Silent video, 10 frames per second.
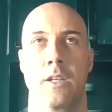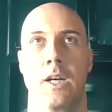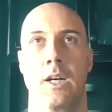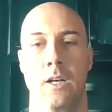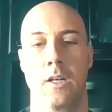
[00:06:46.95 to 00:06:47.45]

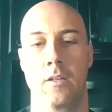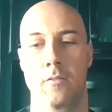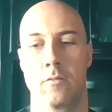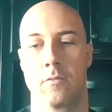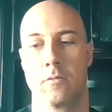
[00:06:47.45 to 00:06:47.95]

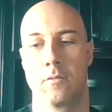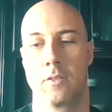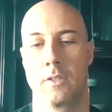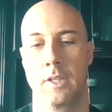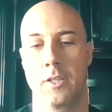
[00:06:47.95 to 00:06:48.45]

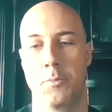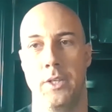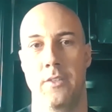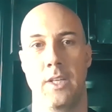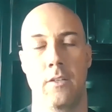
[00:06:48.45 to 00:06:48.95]

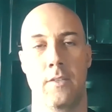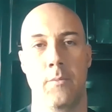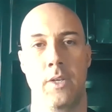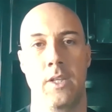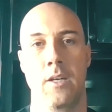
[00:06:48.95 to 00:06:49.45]
DSP, is it
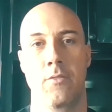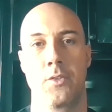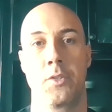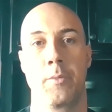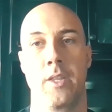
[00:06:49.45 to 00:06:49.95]
something that
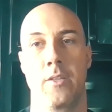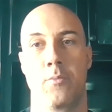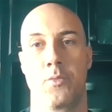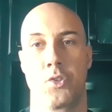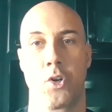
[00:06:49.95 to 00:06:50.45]
for somebody
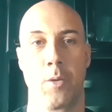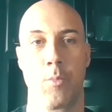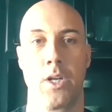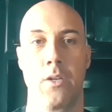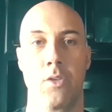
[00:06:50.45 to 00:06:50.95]
that's starting a
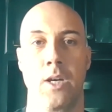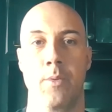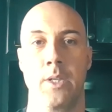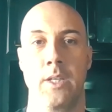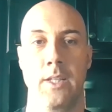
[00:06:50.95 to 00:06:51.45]
brand new
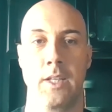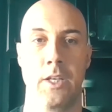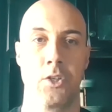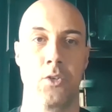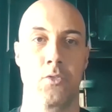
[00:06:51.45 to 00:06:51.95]
company that they
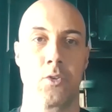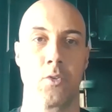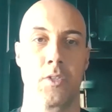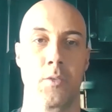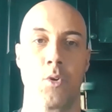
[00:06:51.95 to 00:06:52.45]
could use,
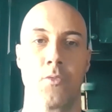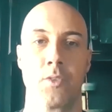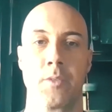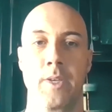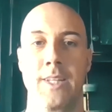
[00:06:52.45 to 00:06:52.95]
or is it more
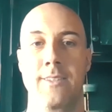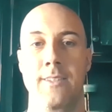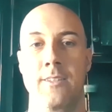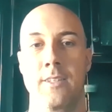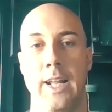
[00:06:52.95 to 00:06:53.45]
for somebody that's
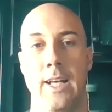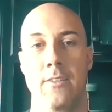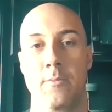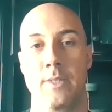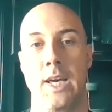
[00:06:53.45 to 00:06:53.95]
seasoned and
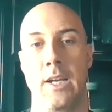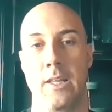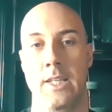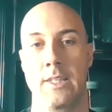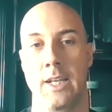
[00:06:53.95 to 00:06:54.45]
has some data
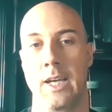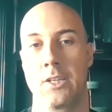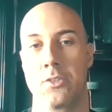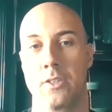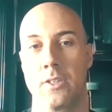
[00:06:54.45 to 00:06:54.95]
that they could
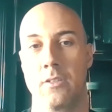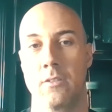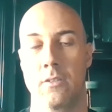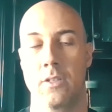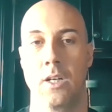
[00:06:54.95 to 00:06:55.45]
actually
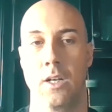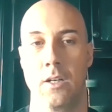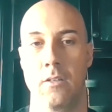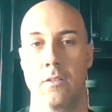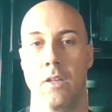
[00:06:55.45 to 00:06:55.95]

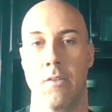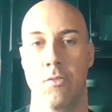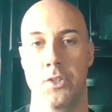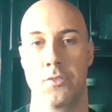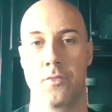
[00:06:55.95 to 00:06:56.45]

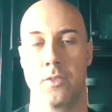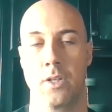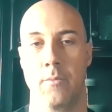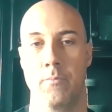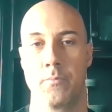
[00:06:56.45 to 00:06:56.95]
leverage
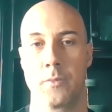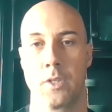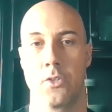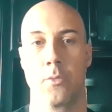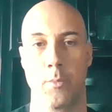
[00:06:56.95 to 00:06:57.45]

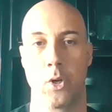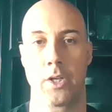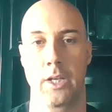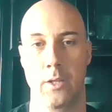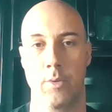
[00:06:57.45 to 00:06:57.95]
in terms of
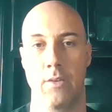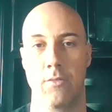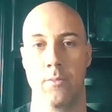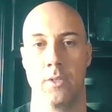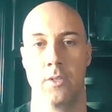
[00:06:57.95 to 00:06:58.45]
marketing on the platform?